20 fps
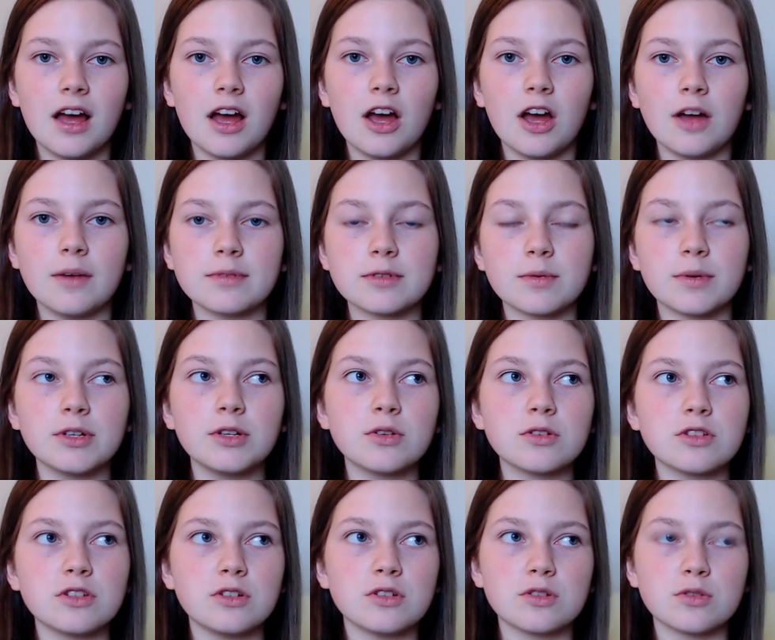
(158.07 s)
So I
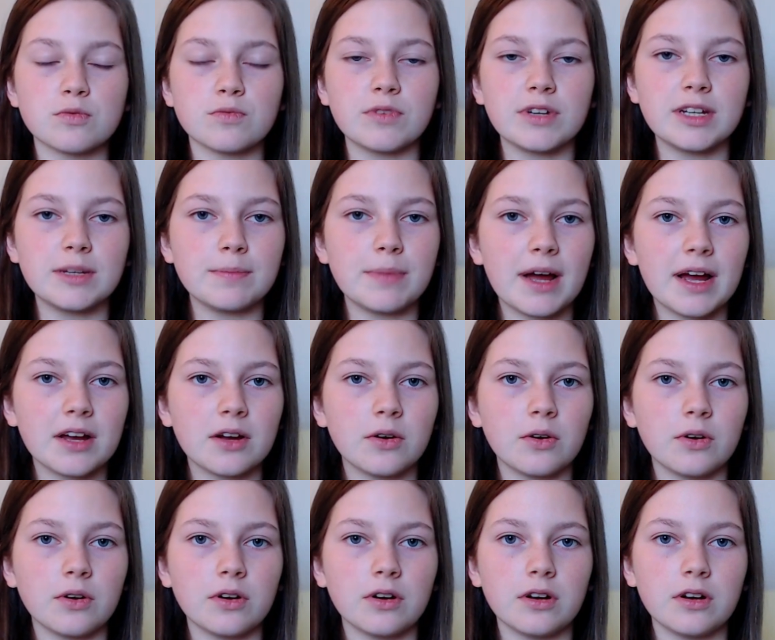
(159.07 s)
also used to read back
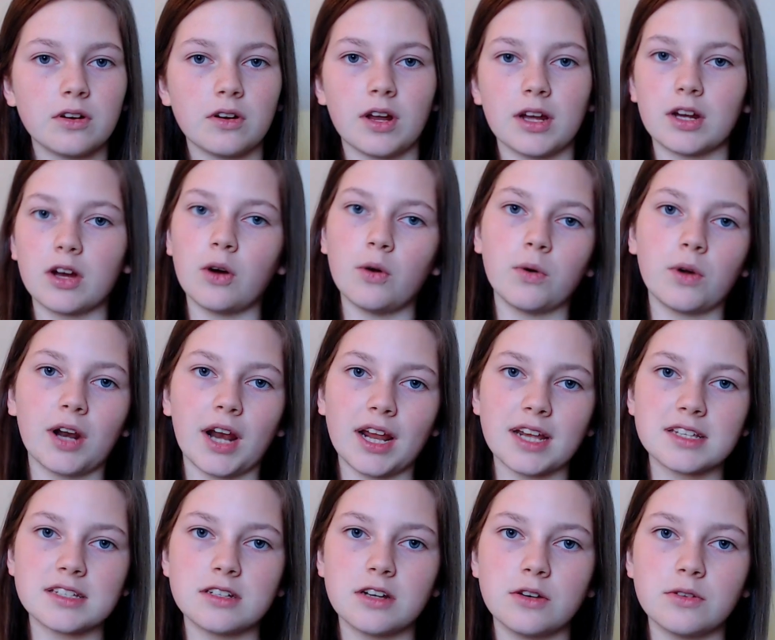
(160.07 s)
on like old
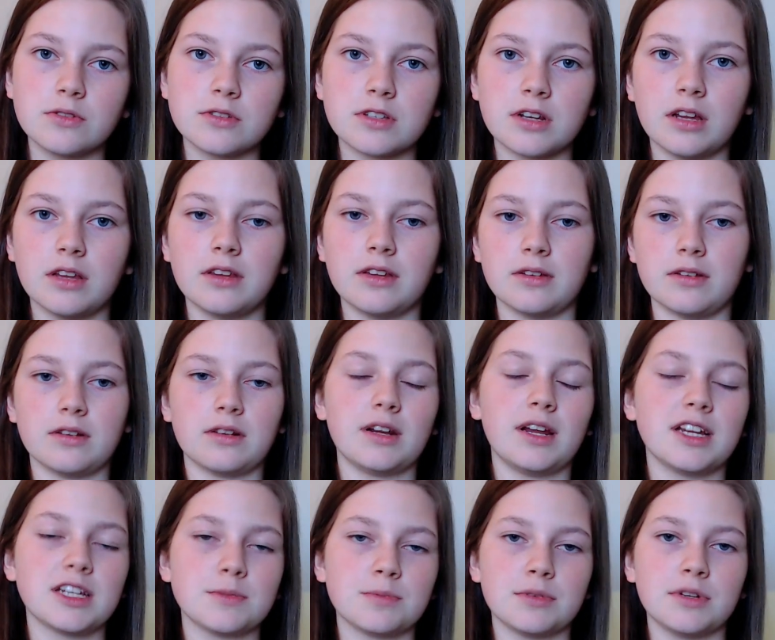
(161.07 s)
class notes, like the
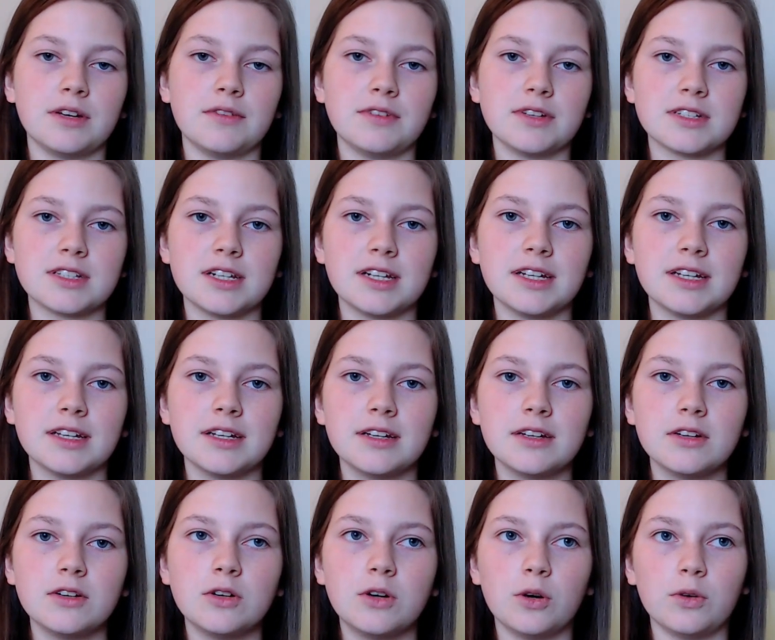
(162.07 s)
class previously
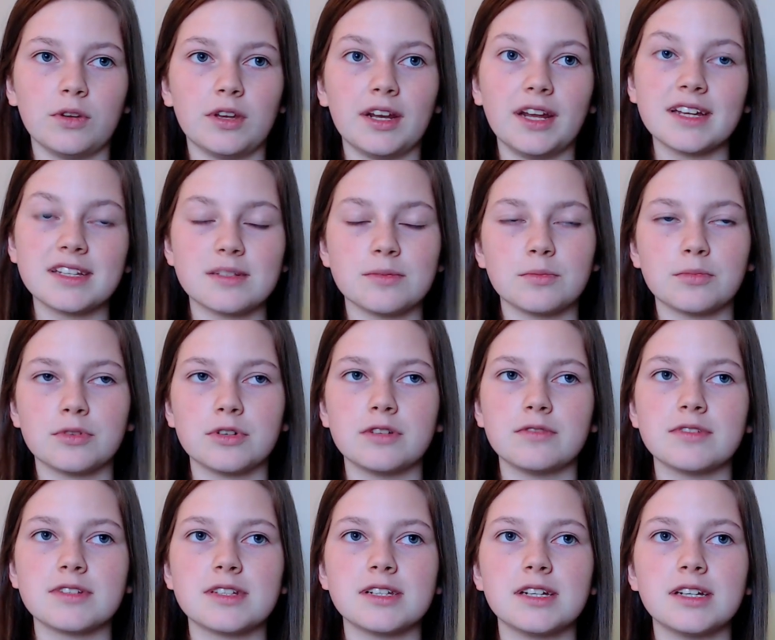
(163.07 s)
or the lesson
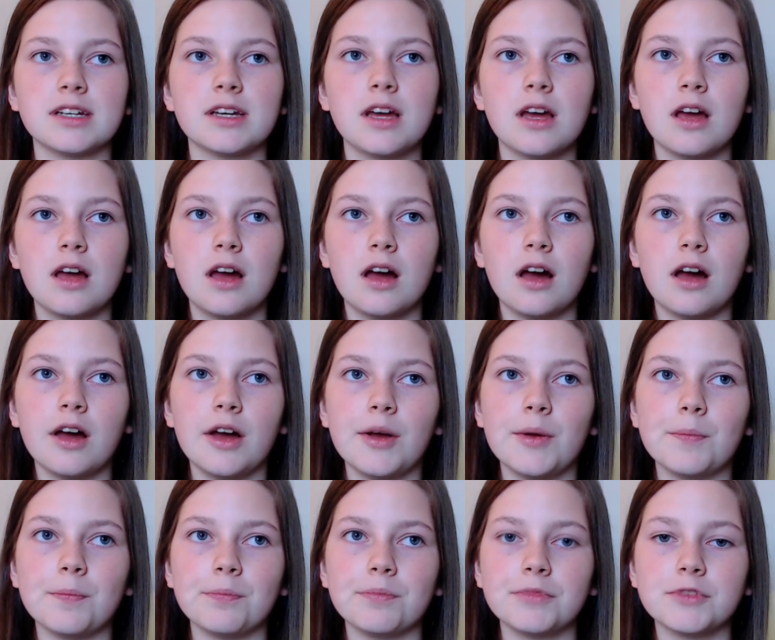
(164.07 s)
previously,
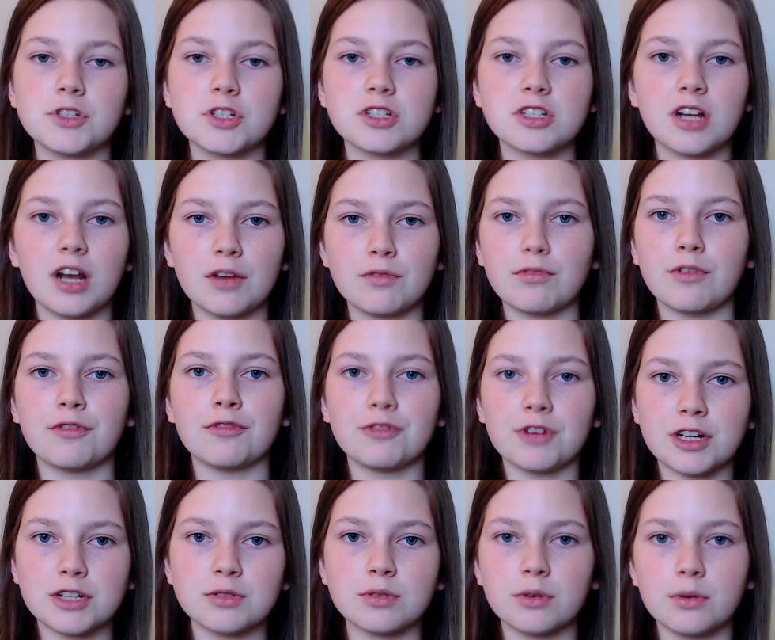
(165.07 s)
just to like
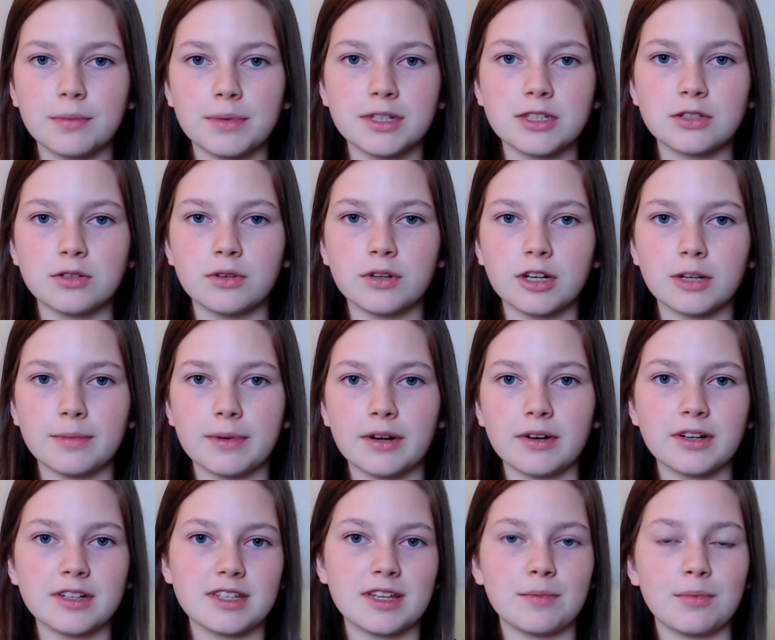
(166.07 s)
refresh what we've been talking
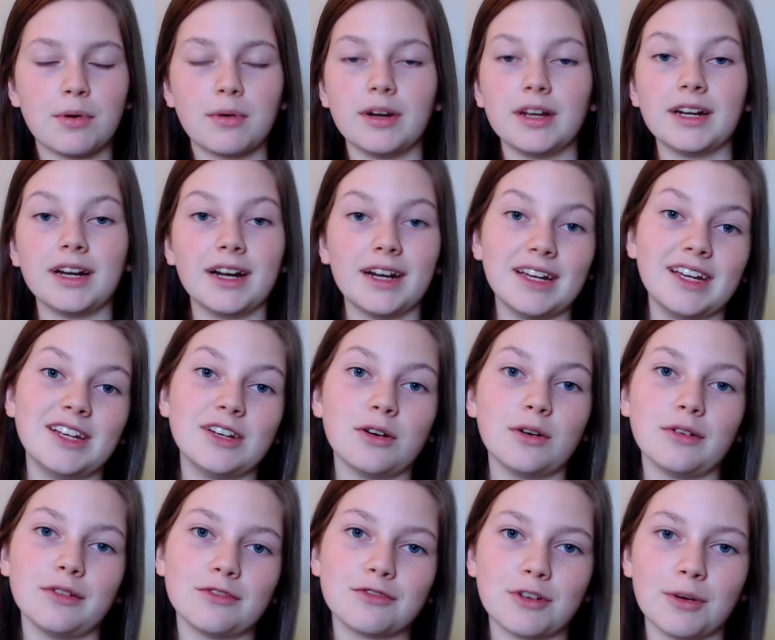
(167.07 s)
about, because they're probably going to lead
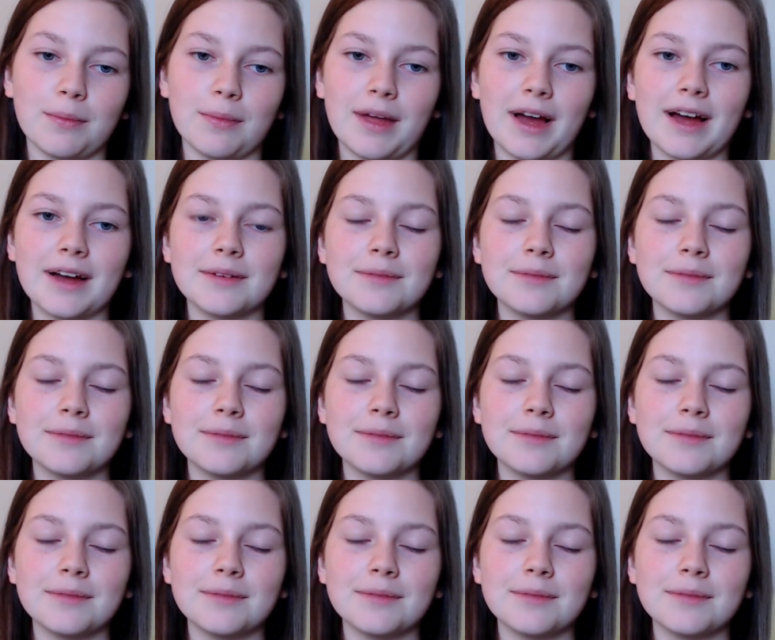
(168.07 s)
on from that.